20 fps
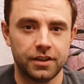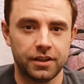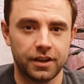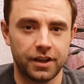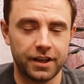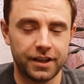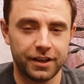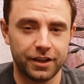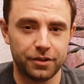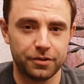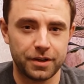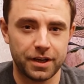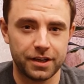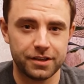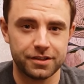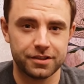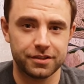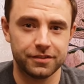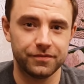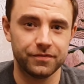Hi, hello
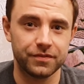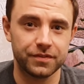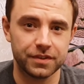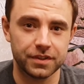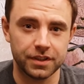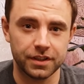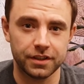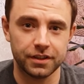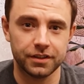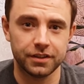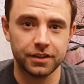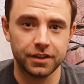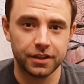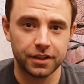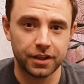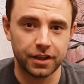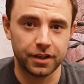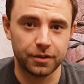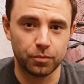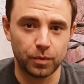guys,
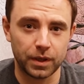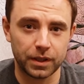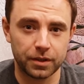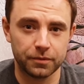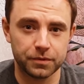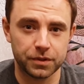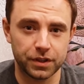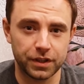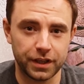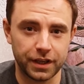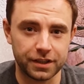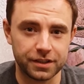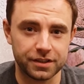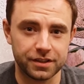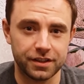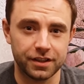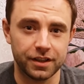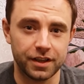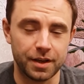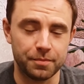and welcome to the
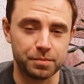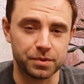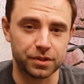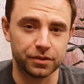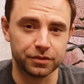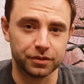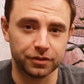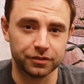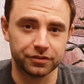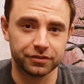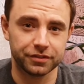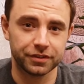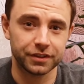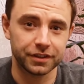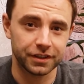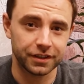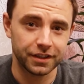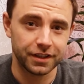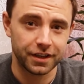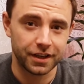next episode of
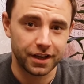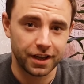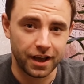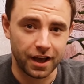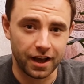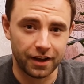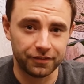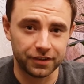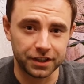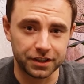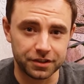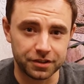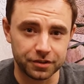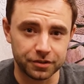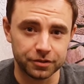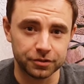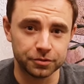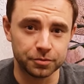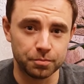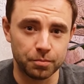Avnet
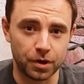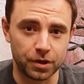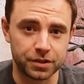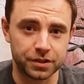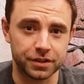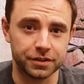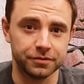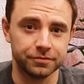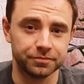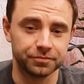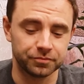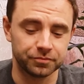unboxing.